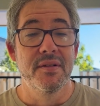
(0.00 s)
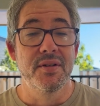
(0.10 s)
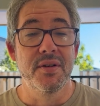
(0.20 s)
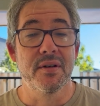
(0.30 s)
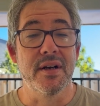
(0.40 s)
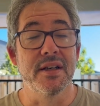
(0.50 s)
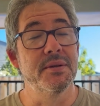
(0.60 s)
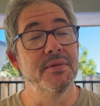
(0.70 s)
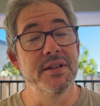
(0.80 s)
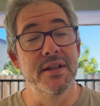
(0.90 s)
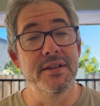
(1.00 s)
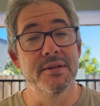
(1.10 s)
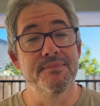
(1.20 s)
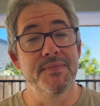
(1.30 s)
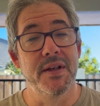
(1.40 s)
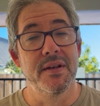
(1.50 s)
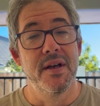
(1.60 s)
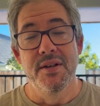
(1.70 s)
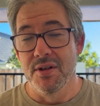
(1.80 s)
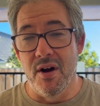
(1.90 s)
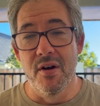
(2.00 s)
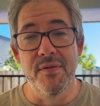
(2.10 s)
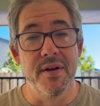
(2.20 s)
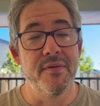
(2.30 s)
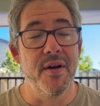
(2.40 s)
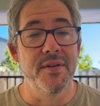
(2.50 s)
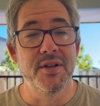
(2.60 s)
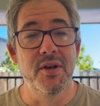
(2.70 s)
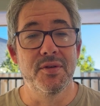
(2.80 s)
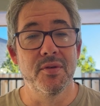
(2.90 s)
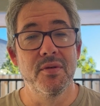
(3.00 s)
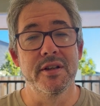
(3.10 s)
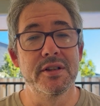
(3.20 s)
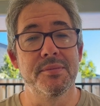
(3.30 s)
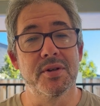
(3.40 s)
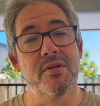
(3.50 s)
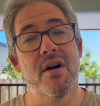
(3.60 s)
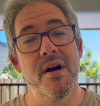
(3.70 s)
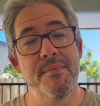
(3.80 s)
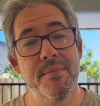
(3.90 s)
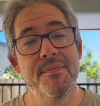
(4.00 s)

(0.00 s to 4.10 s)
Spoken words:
to your customers' needs. So I hope you found this useful, and subscribe